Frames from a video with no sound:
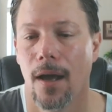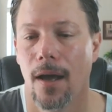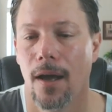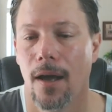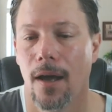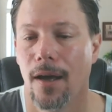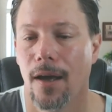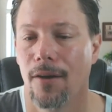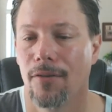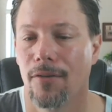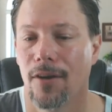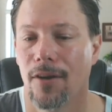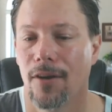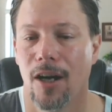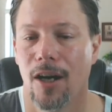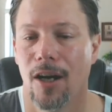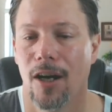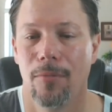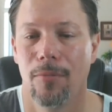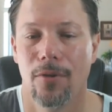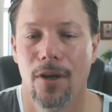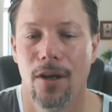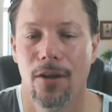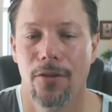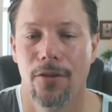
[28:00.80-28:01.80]
I have a
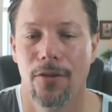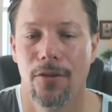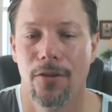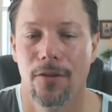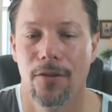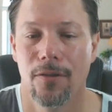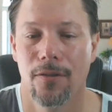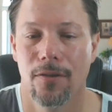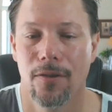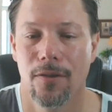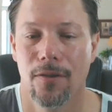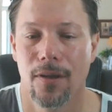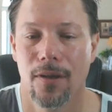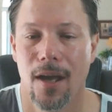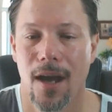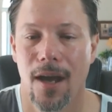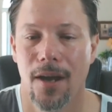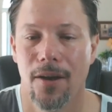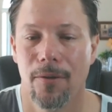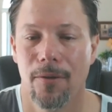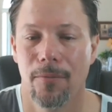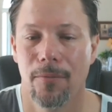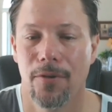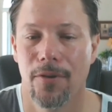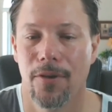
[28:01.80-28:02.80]
couple other
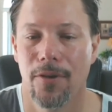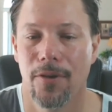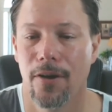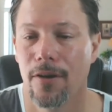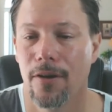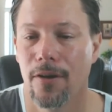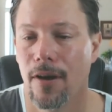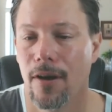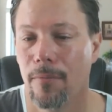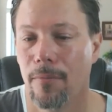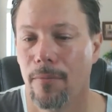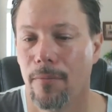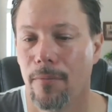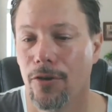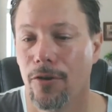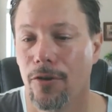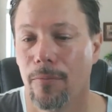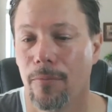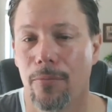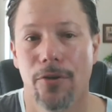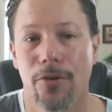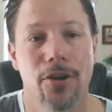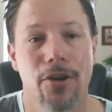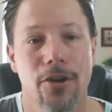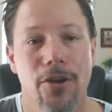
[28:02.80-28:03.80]
items here, I do
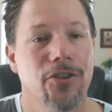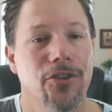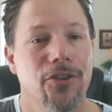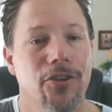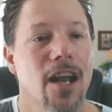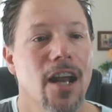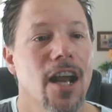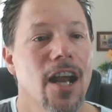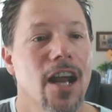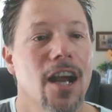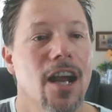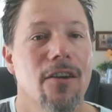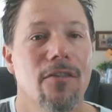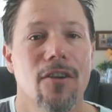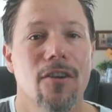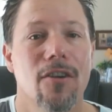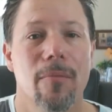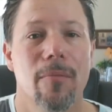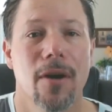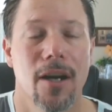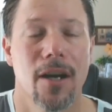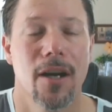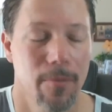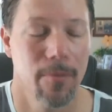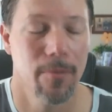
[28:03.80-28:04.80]
appreciate
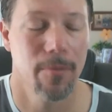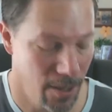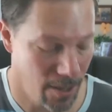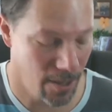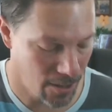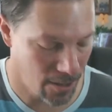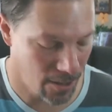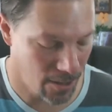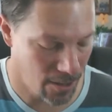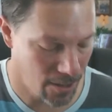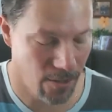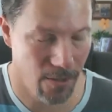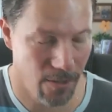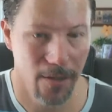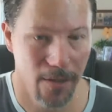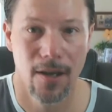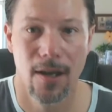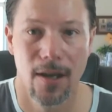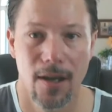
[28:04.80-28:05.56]
everybody being here.